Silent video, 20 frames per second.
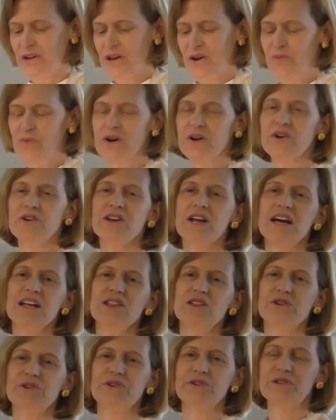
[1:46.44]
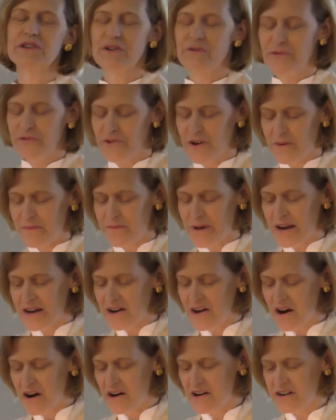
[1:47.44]
What could I learn from my
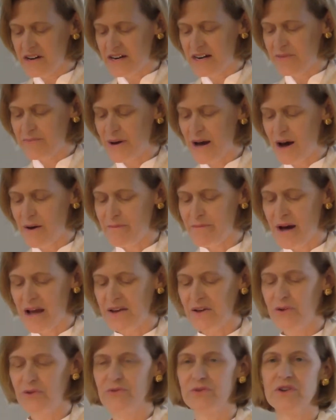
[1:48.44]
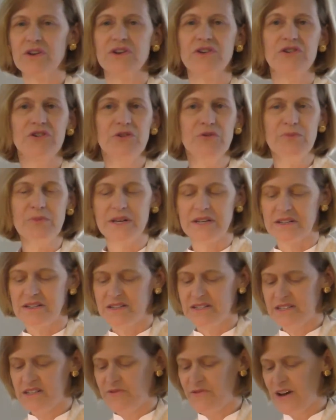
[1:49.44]
garden about my own human
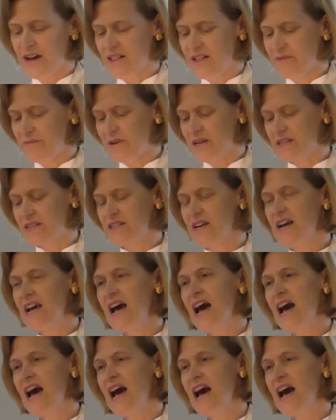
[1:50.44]
development,